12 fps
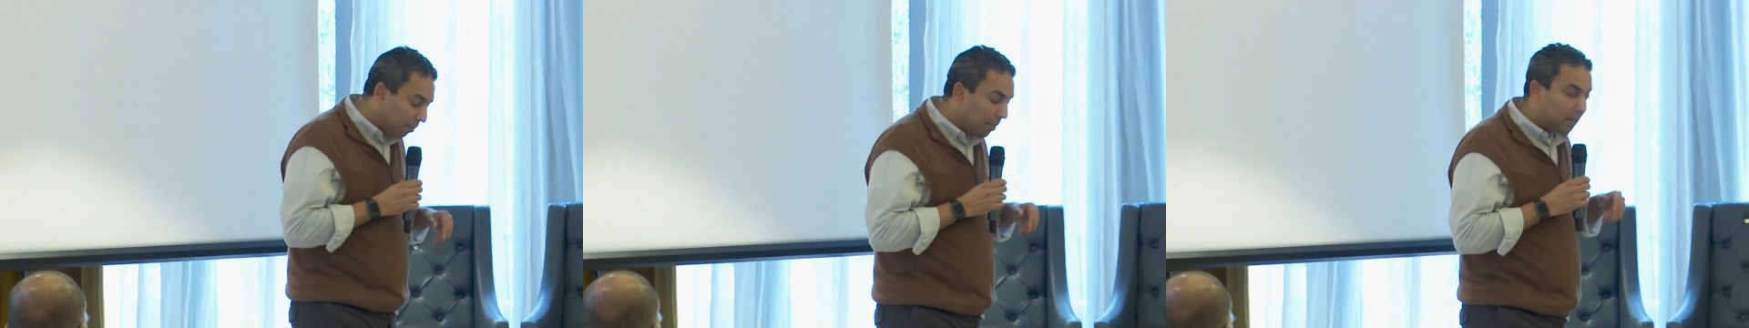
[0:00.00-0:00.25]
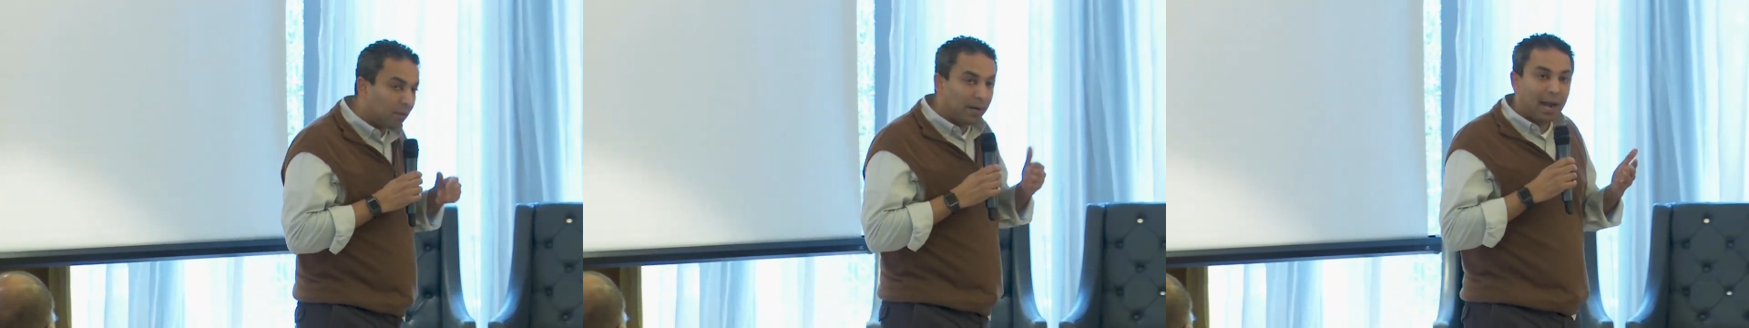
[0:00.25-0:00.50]

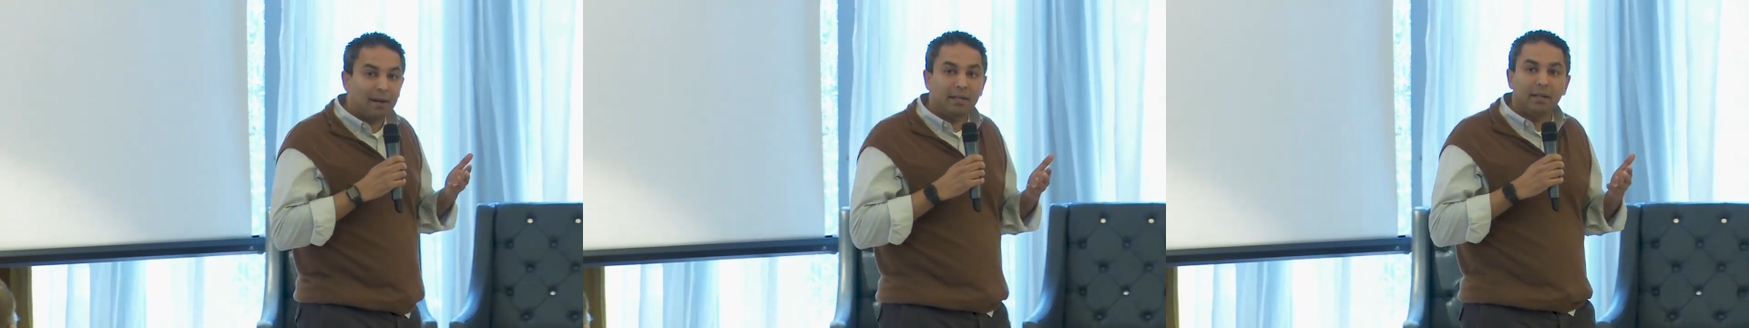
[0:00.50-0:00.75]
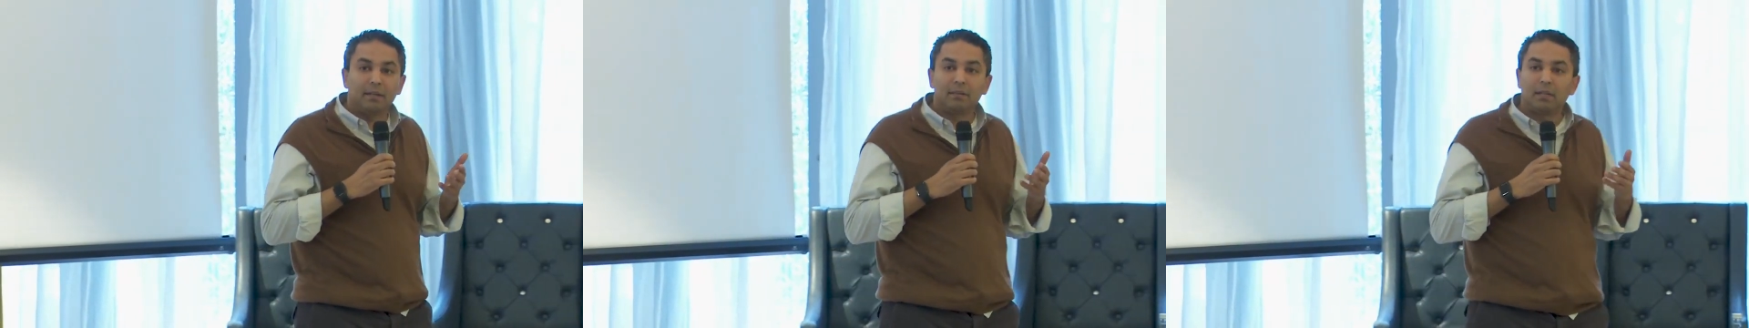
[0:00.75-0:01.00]
But the
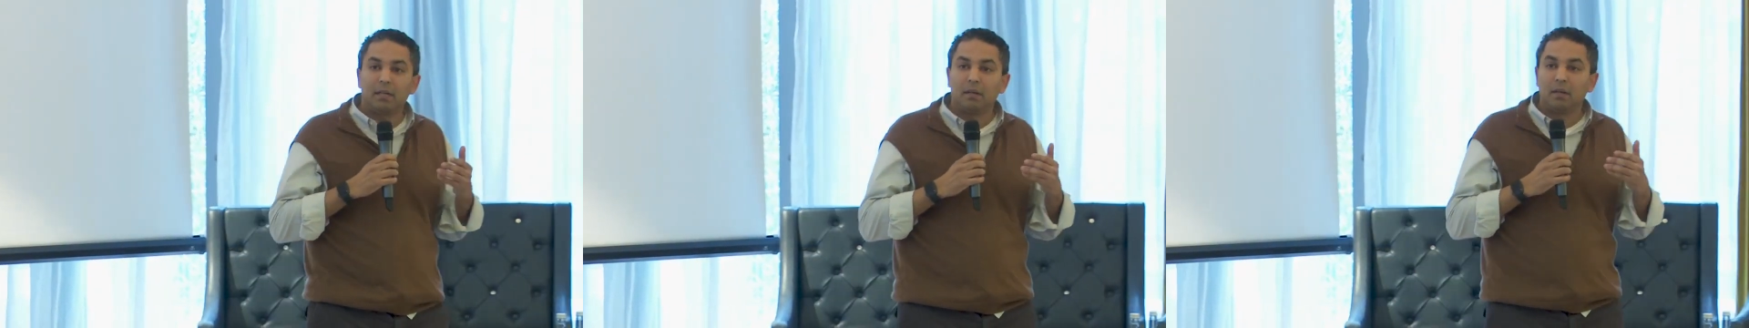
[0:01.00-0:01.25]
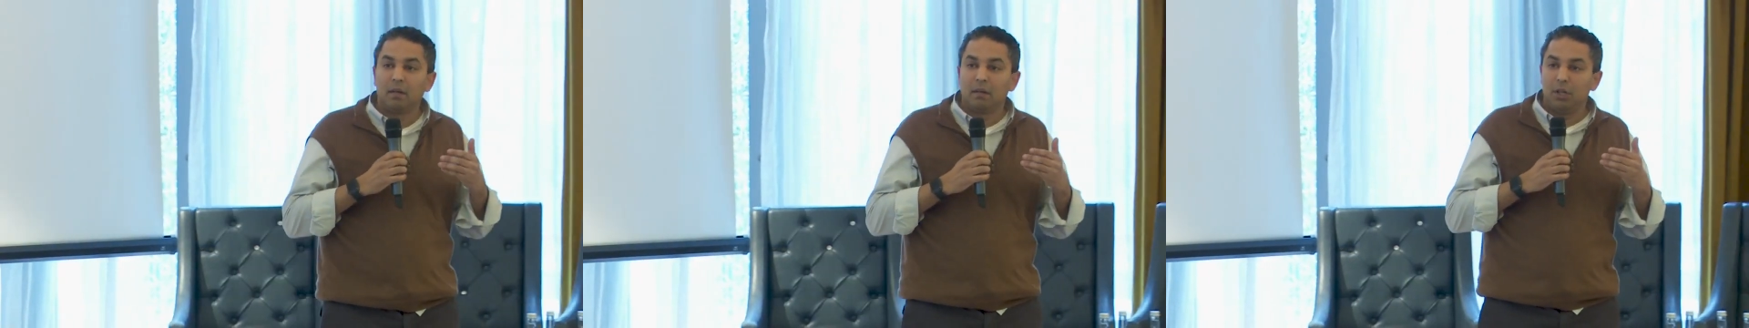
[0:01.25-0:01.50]
reality is that
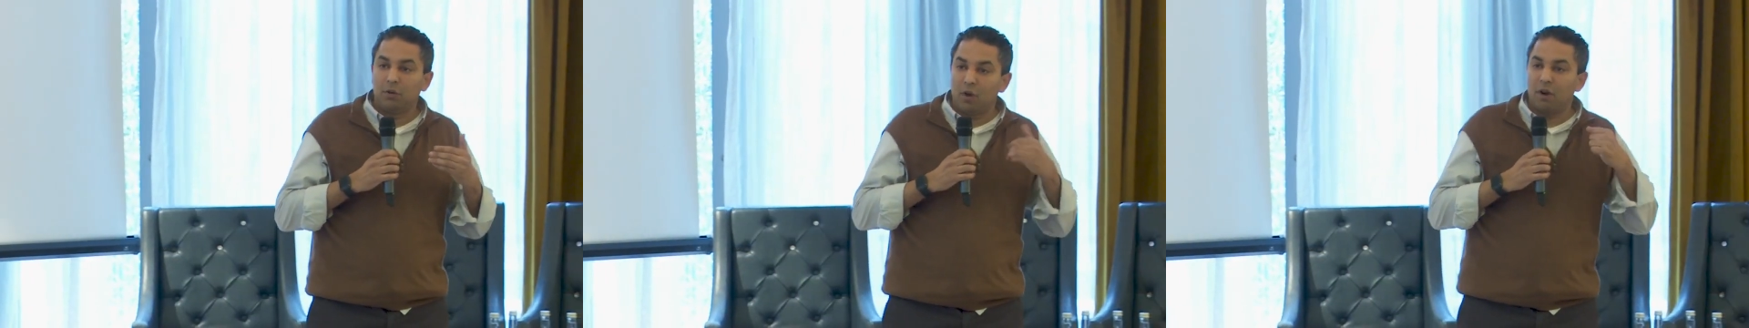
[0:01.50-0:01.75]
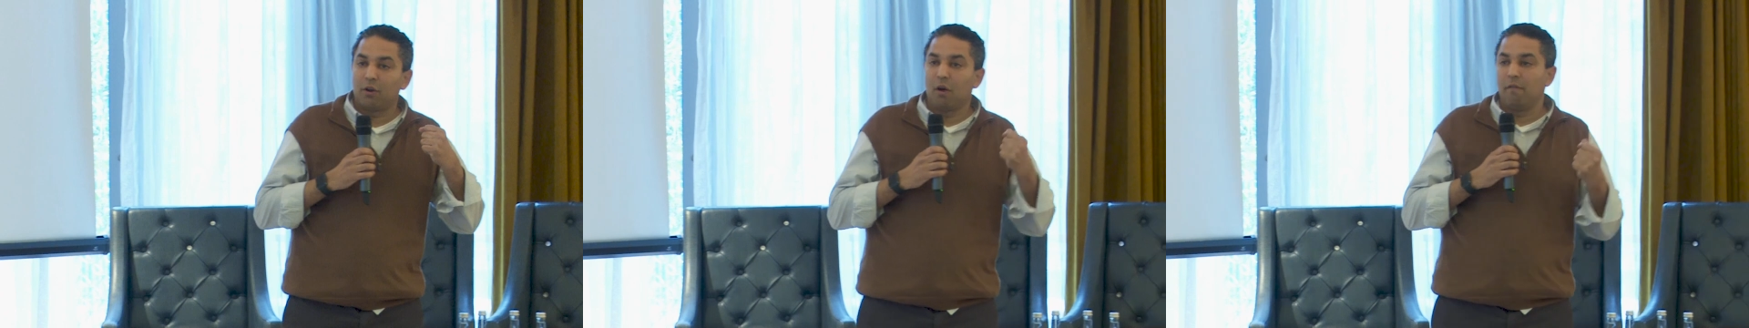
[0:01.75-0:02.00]
you've
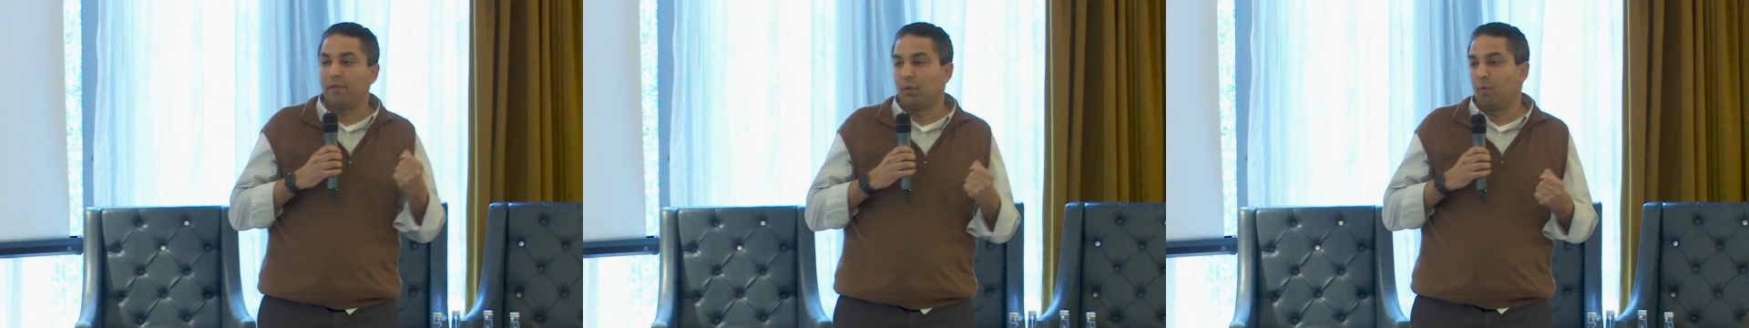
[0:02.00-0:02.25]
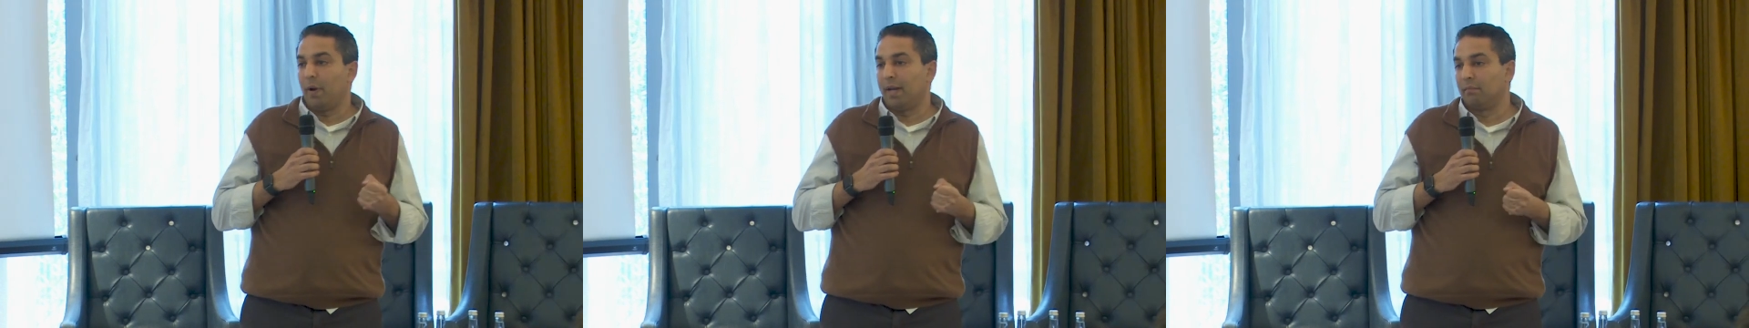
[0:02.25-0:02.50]
got to go for
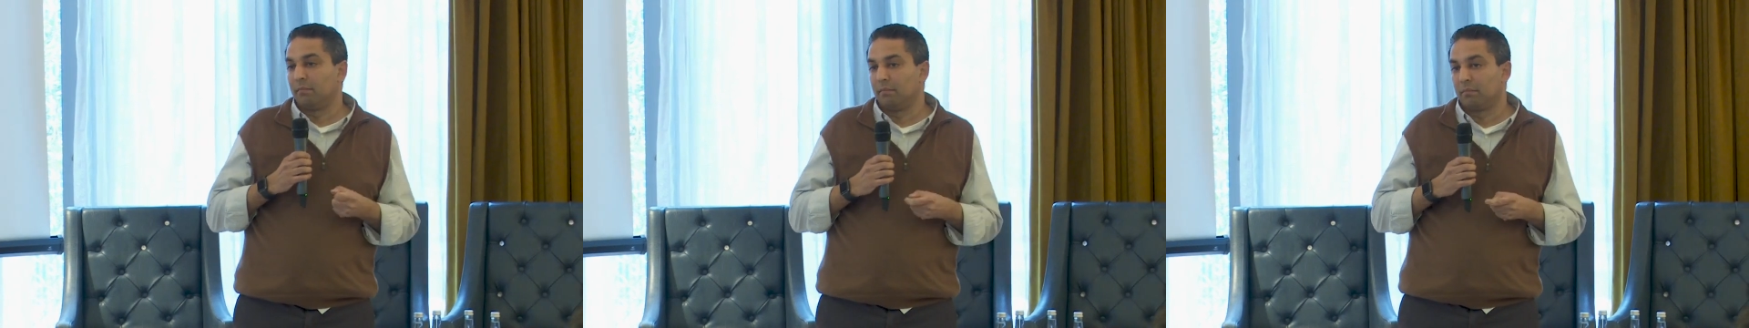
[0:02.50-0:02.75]
the win.